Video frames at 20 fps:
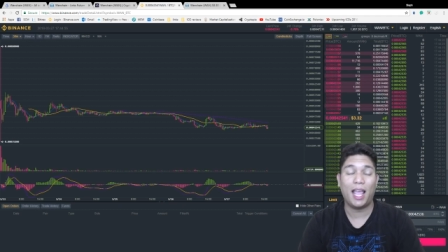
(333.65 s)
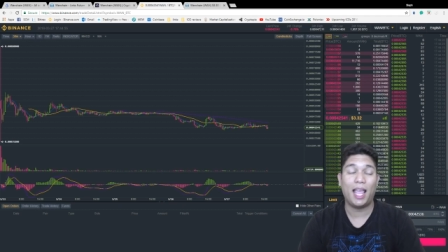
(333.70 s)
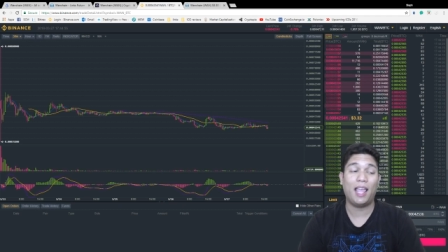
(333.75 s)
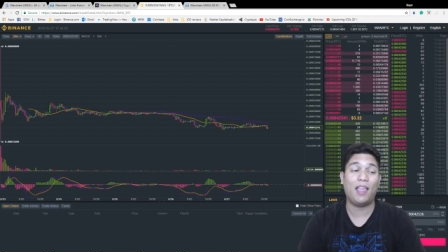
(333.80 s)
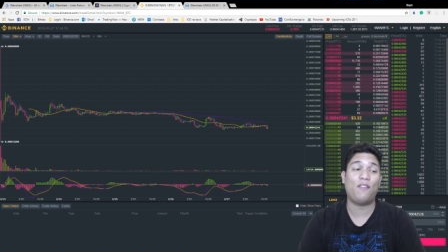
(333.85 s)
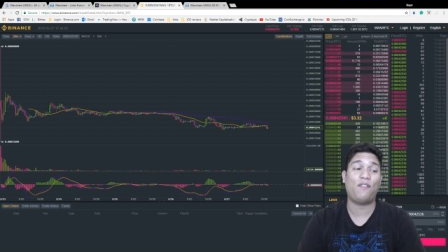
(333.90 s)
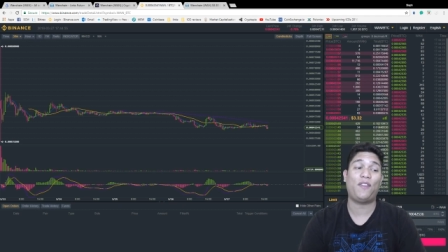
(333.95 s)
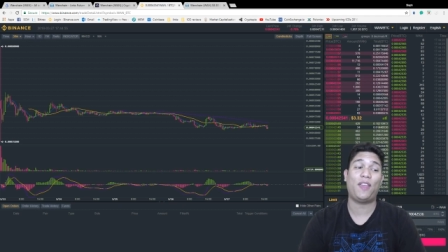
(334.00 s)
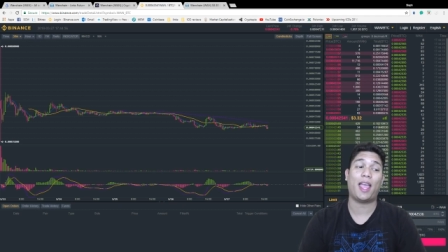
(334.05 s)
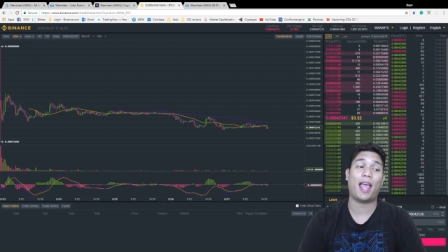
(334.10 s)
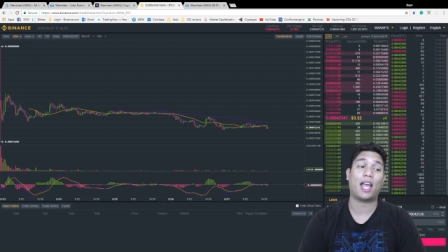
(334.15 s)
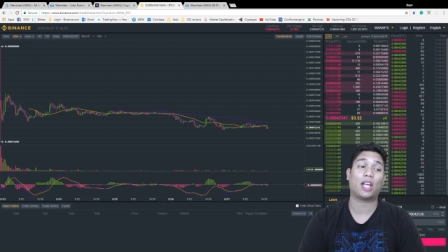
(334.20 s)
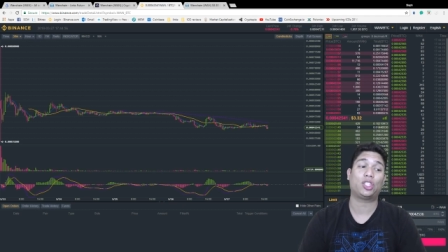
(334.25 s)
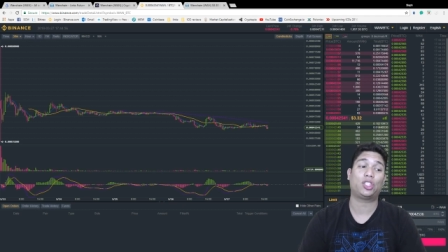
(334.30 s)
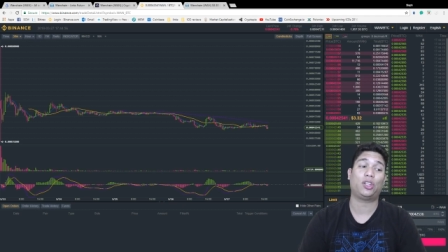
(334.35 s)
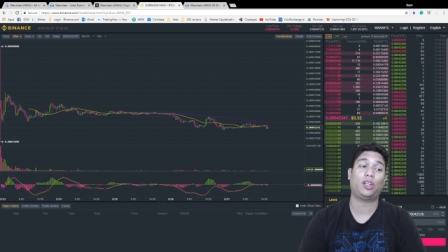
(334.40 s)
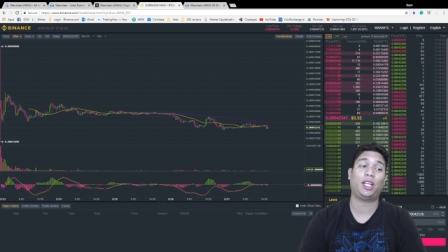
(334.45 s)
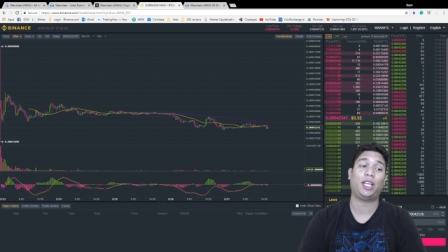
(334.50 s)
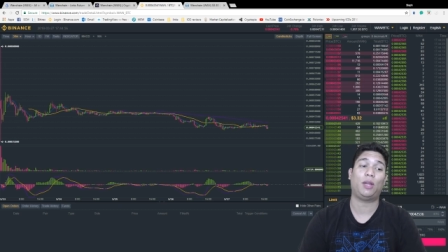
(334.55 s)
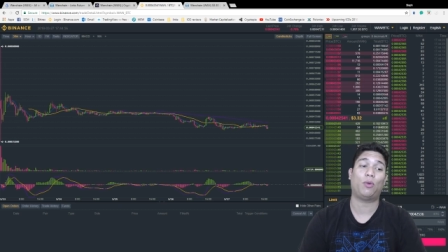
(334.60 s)
If it
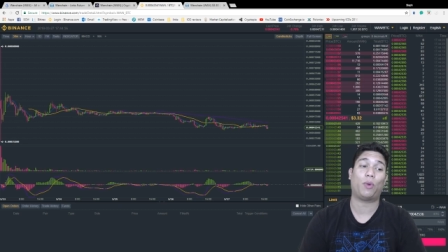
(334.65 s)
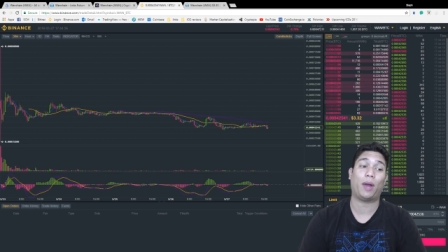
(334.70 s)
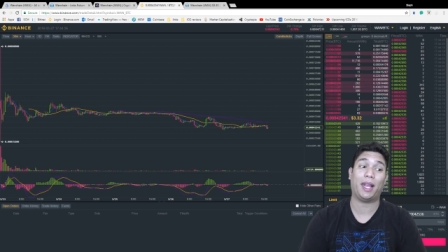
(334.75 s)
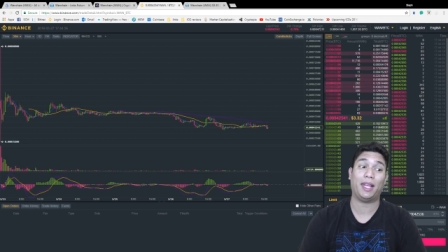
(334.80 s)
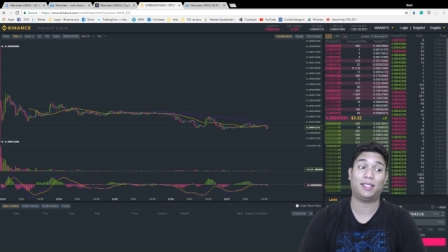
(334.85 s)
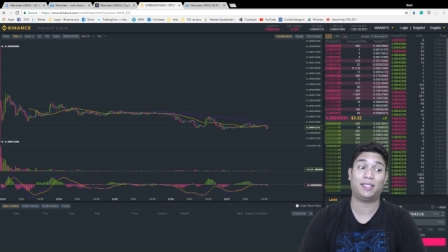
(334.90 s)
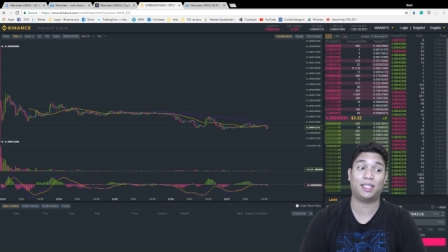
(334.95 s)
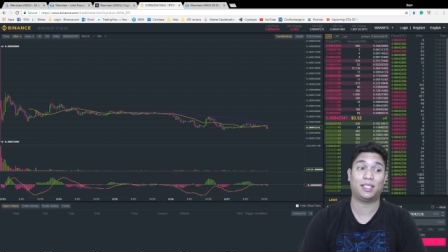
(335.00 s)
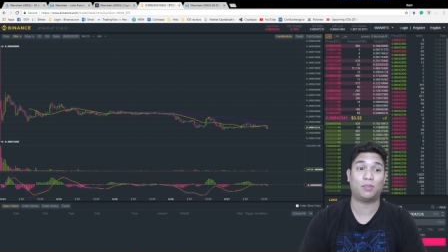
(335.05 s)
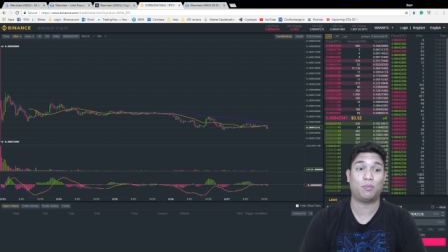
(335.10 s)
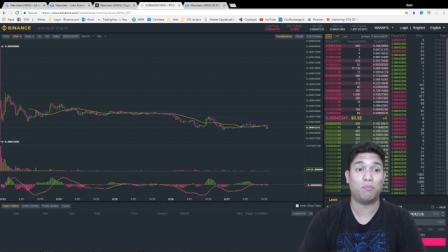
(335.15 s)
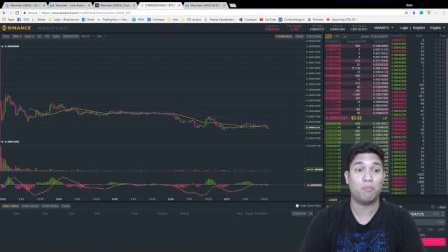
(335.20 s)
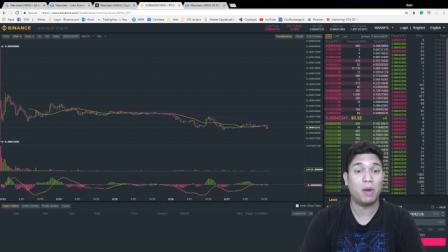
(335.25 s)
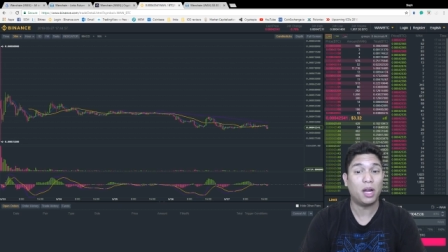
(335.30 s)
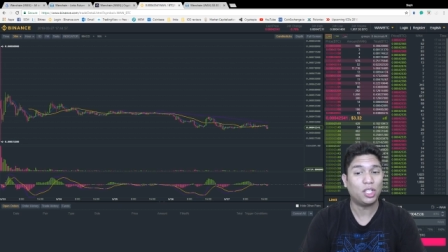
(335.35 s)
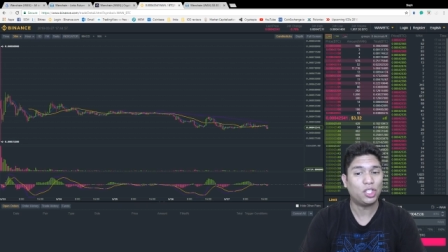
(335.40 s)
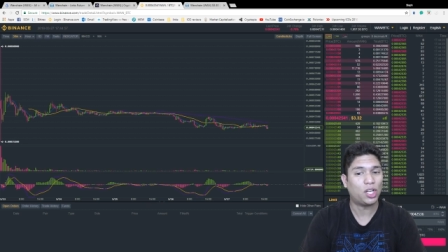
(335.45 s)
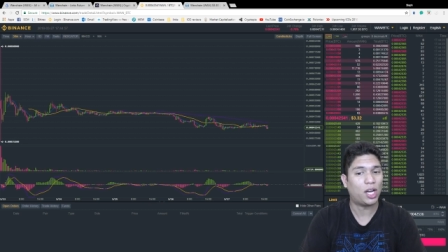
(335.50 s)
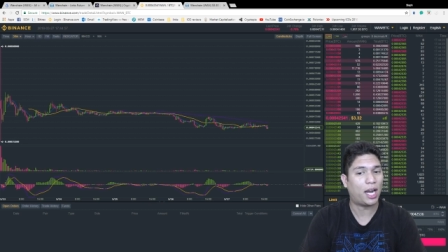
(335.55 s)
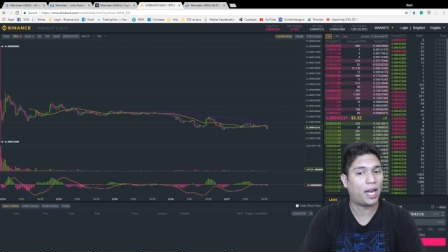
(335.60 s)
actually raises
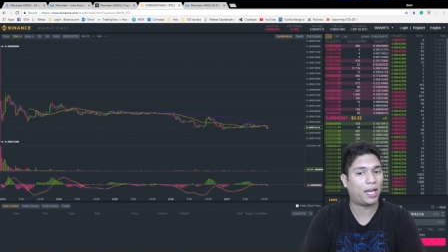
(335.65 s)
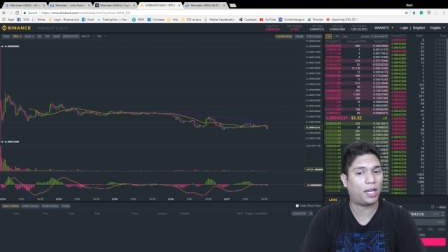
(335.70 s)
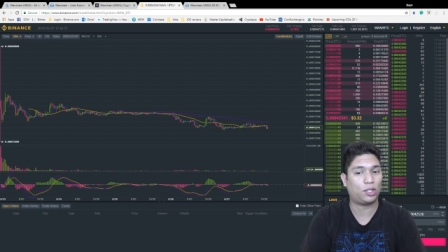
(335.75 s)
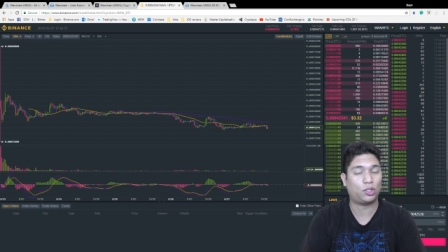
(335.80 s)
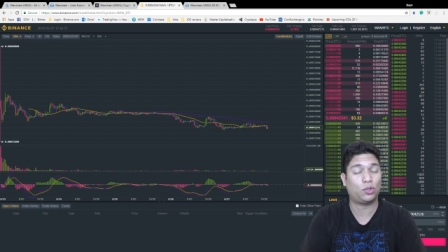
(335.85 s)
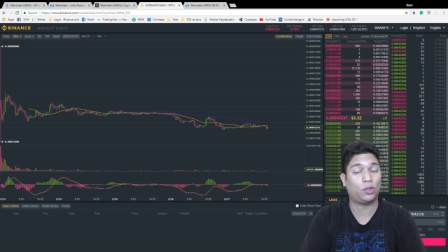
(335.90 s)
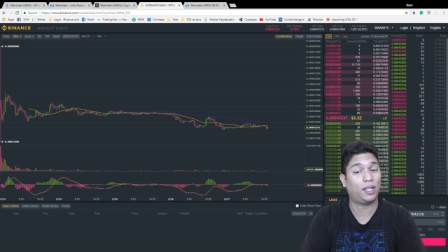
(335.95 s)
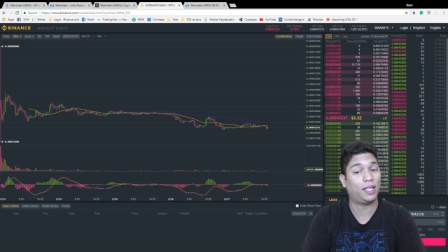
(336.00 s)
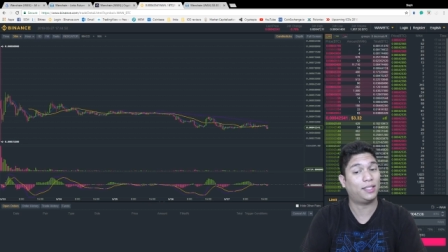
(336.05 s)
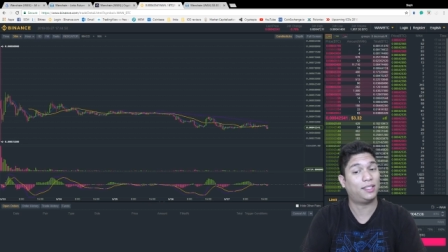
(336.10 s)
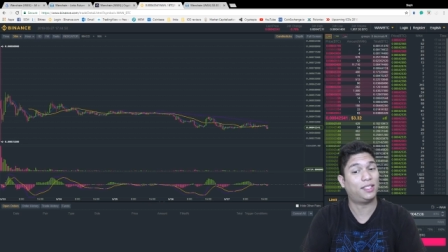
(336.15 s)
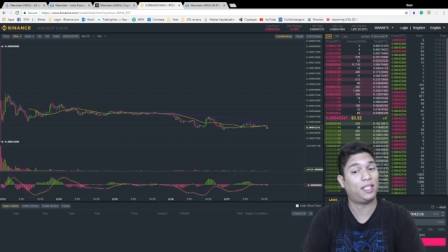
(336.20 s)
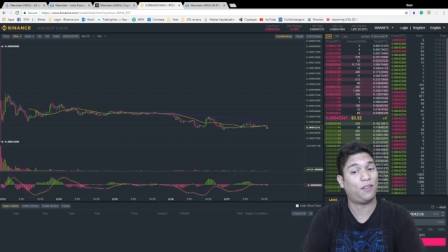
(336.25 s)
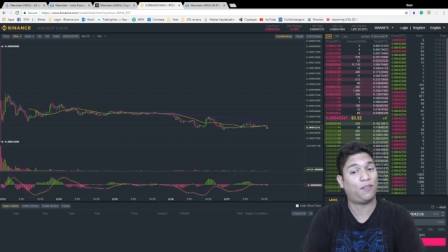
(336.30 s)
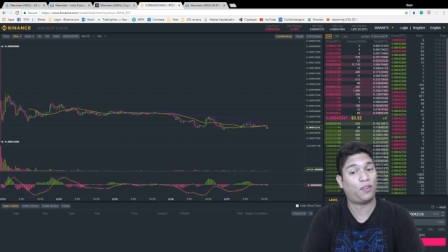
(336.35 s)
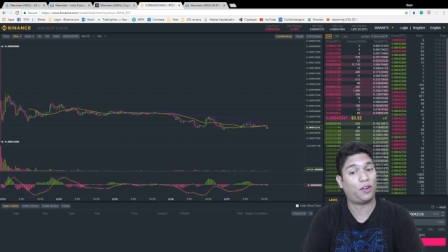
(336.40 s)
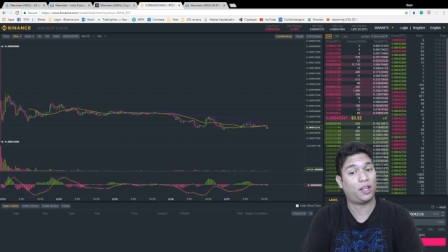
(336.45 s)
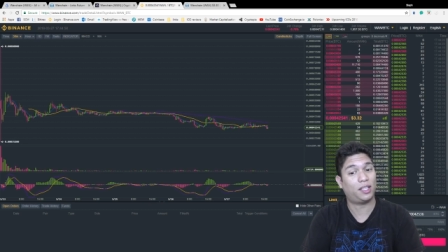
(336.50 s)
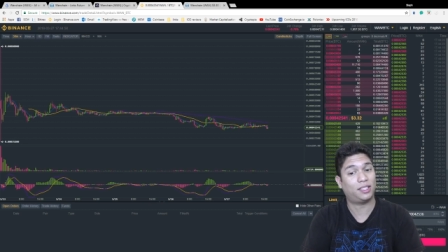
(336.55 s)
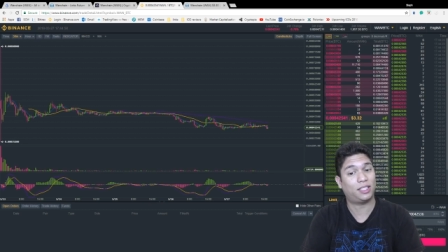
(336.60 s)
much higher to, let's say,
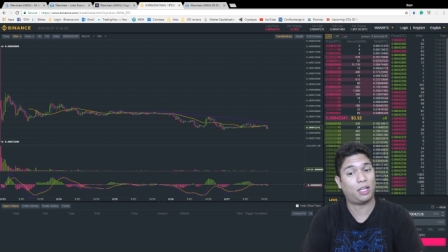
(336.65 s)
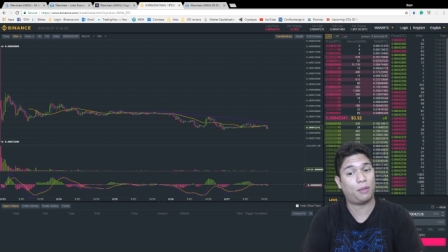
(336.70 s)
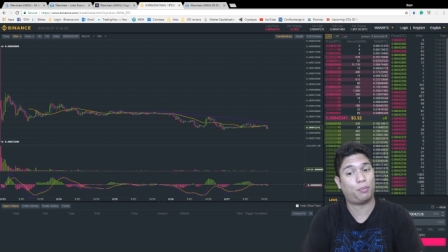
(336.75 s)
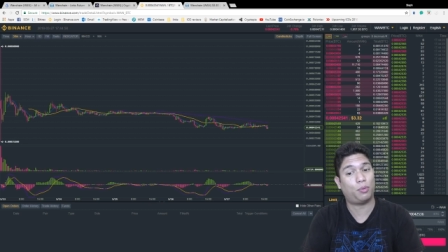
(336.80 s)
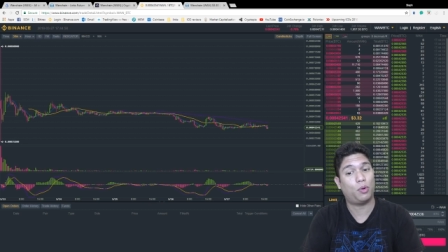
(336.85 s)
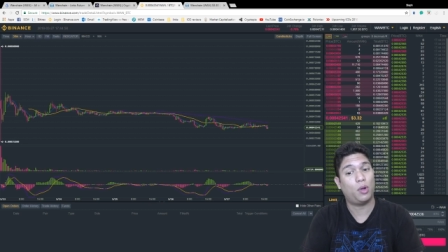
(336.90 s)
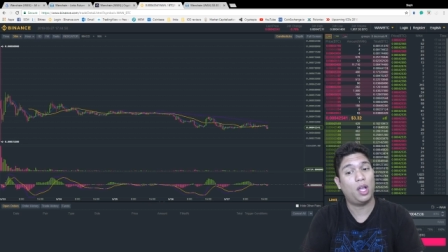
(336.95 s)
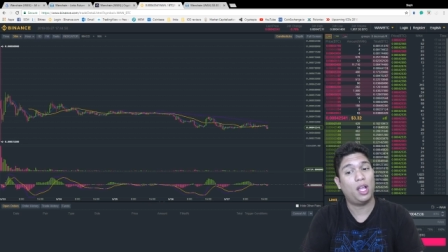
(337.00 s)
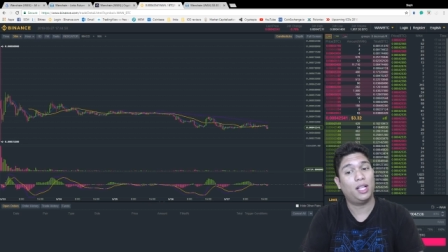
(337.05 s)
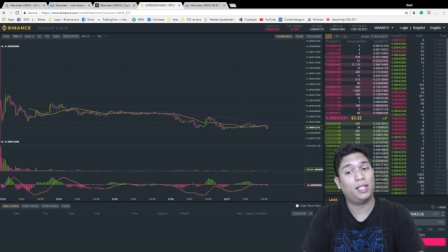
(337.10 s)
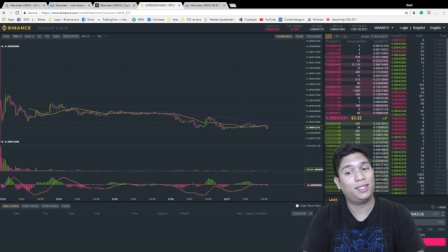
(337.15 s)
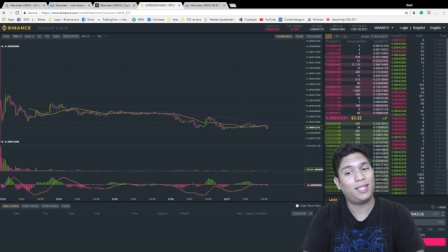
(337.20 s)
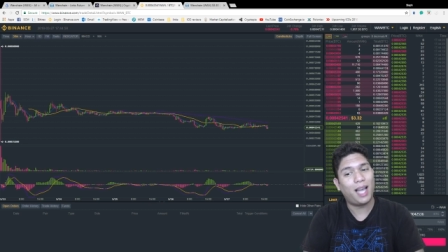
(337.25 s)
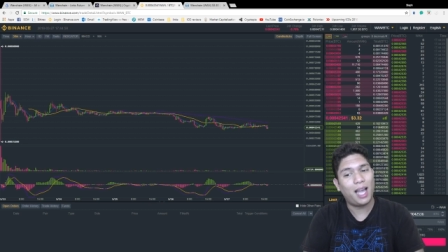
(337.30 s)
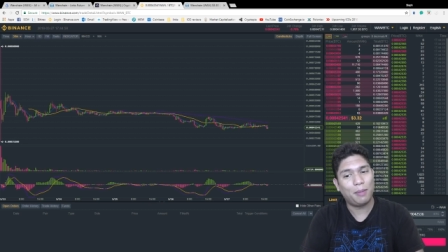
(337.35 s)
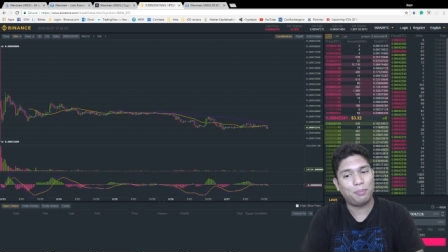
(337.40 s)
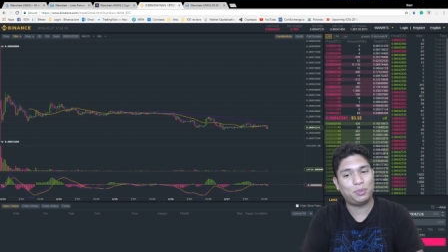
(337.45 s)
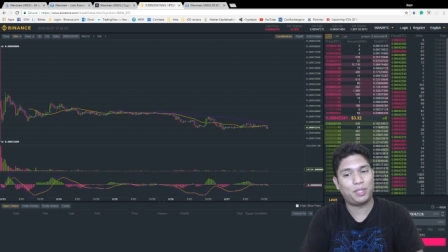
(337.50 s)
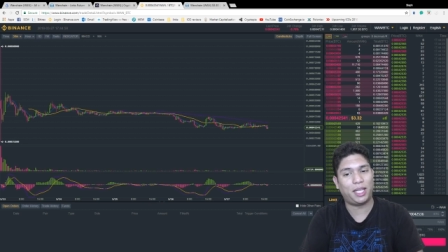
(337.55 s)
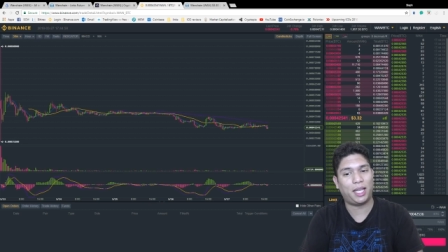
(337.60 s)
for example,
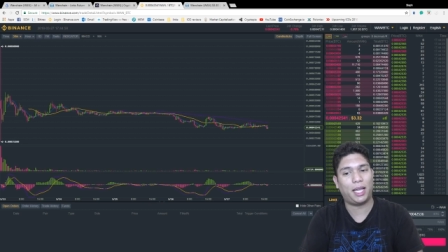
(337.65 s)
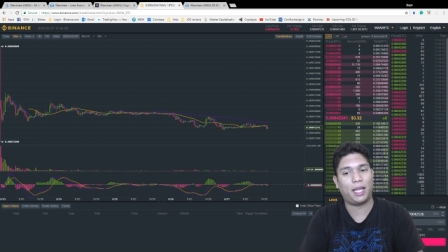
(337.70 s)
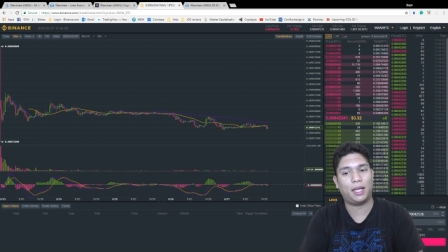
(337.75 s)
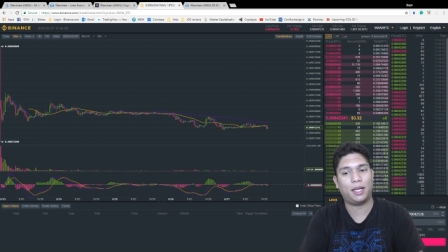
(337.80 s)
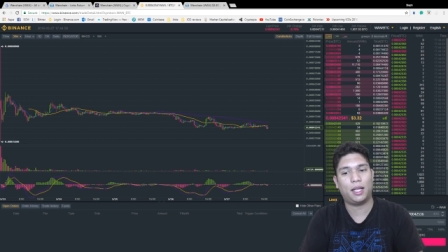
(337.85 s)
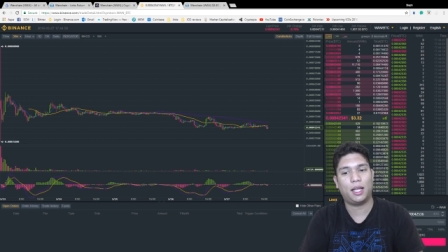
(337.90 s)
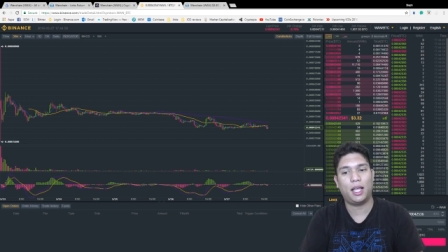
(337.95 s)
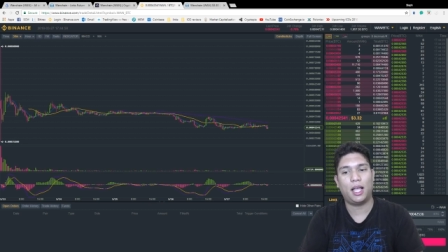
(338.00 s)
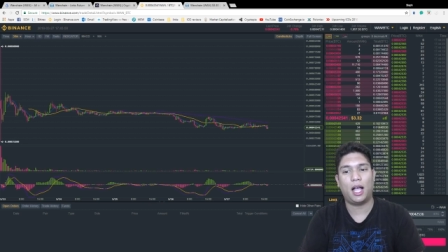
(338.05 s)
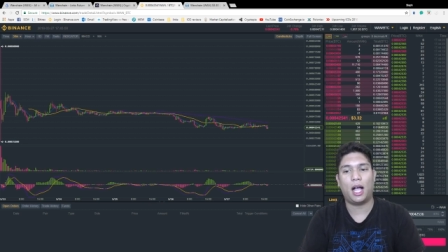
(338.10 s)
top 10,